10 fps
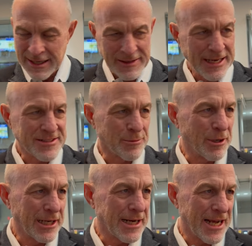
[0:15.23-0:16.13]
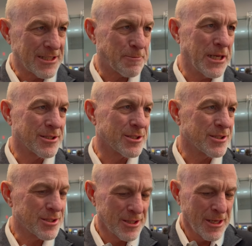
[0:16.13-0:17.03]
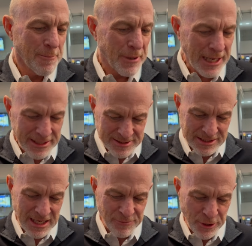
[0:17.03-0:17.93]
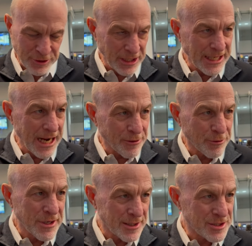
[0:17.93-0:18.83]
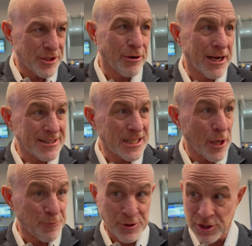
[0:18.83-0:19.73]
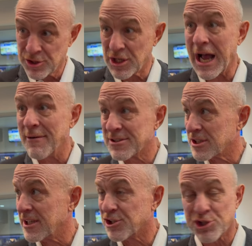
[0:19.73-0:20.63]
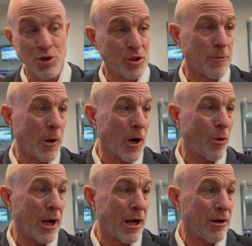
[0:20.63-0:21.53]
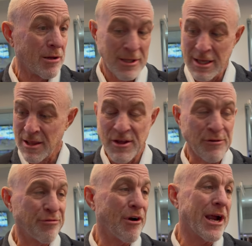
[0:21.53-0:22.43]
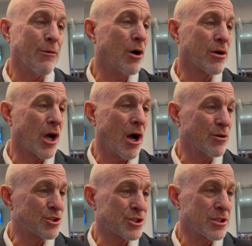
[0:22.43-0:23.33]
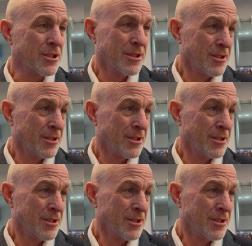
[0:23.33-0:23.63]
They had some really nice pieces, but I just love their togetherness, their unselfishness. Obviously, they shoot the ball well. They're very well coached.